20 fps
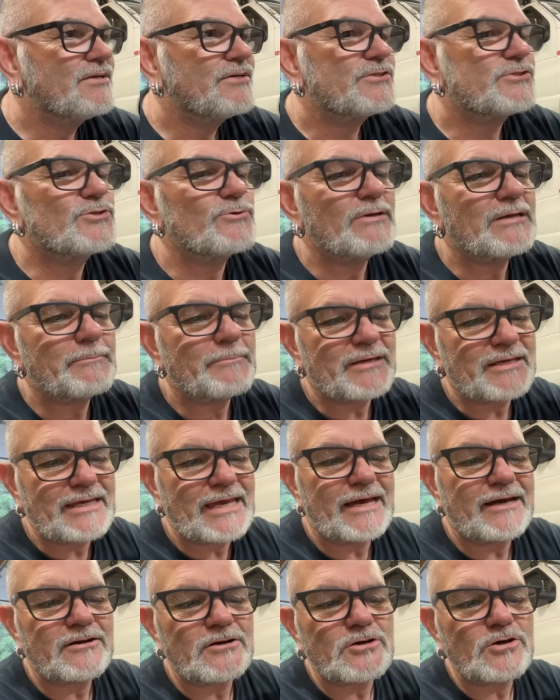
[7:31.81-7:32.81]
Doing
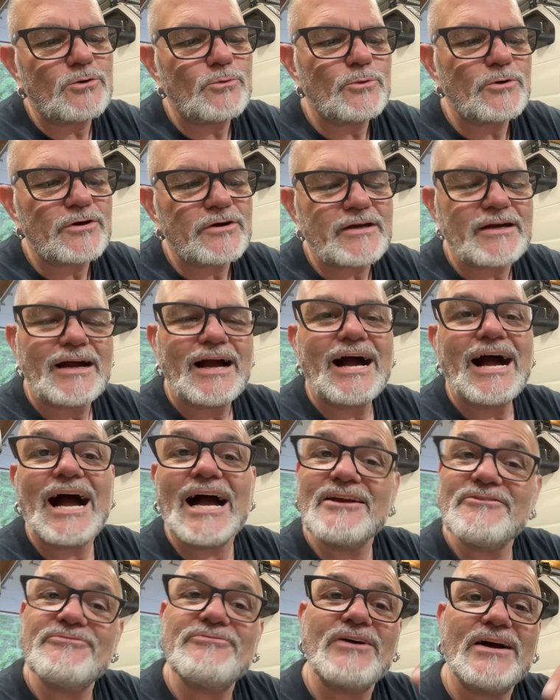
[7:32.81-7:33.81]
mechanical work,
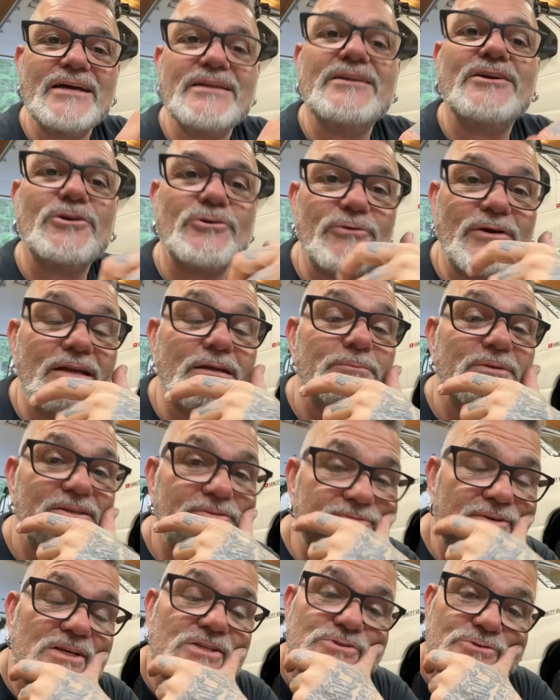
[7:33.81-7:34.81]
I find incredibly
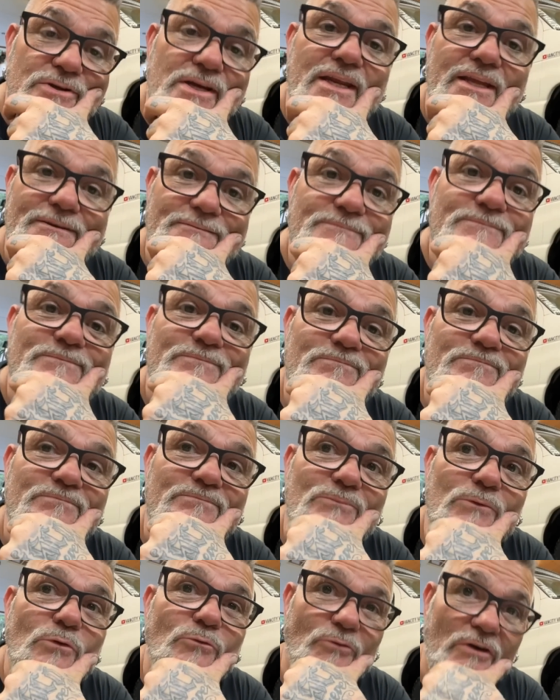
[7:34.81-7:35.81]
frustrating,
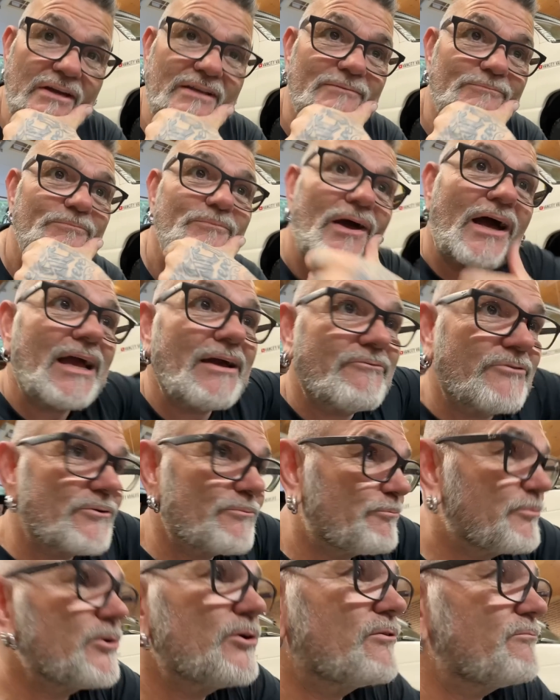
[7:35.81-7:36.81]
right? I have a
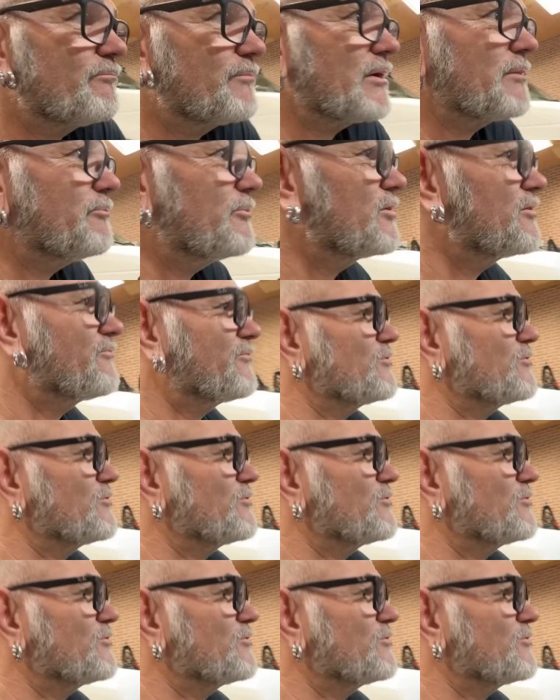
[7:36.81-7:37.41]
big, beautiful